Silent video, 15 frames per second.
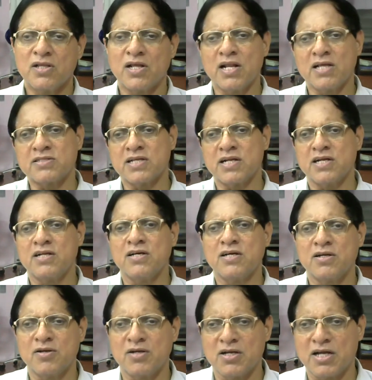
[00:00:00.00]
Then I said,
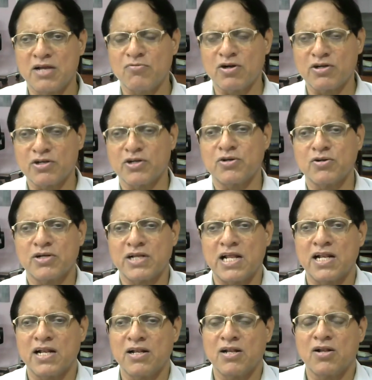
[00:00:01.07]
I wanted to
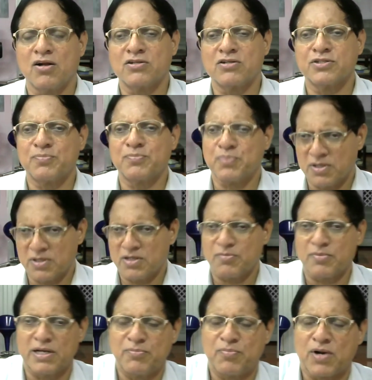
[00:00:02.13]
tell Lordship,
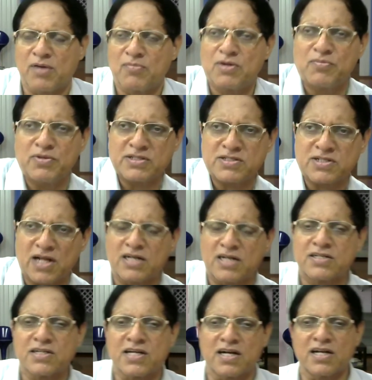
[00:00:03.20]
my problem is
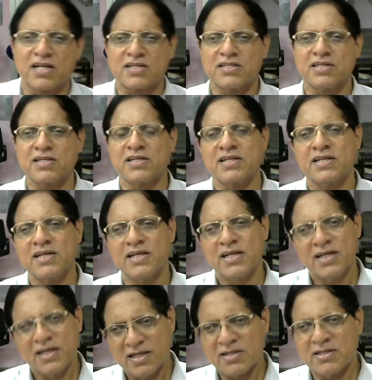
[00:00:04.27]
not conducting.
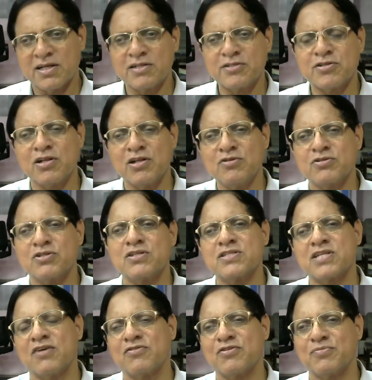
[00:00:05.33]
The resolutions
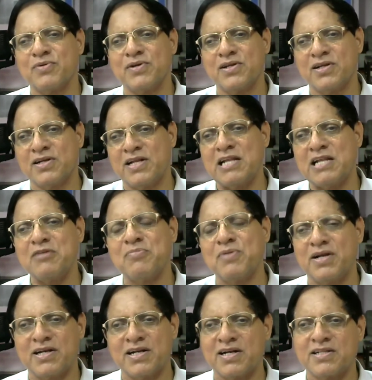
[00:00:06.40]
have to be
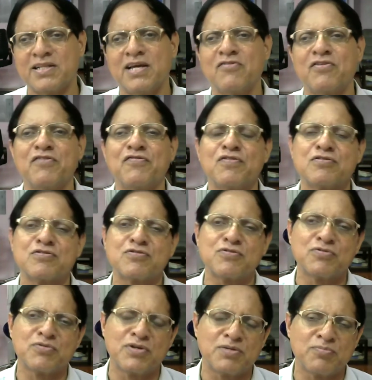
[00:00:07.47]
deliberated. They have refused to
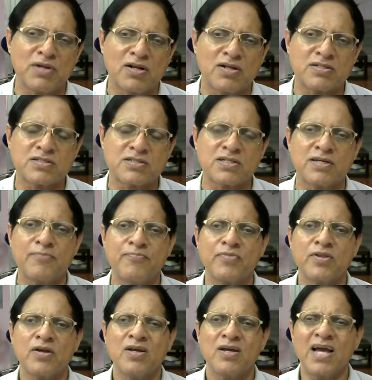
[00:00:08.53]
do it, my Lordship.
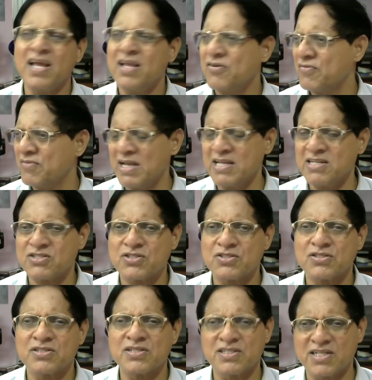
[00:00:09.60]
Hey,
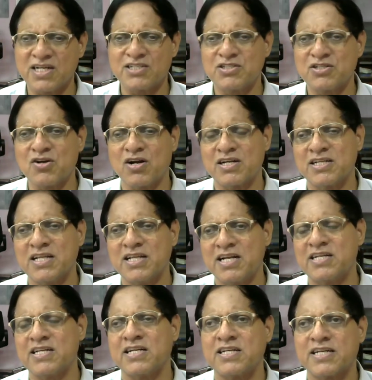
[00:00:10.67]
wait, the judge got
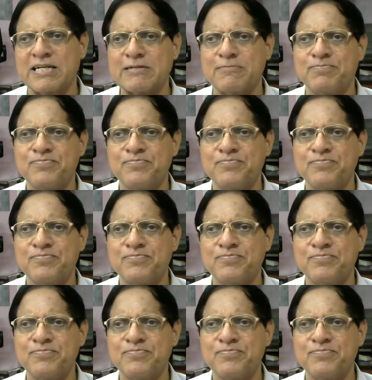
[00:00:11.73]
irritated.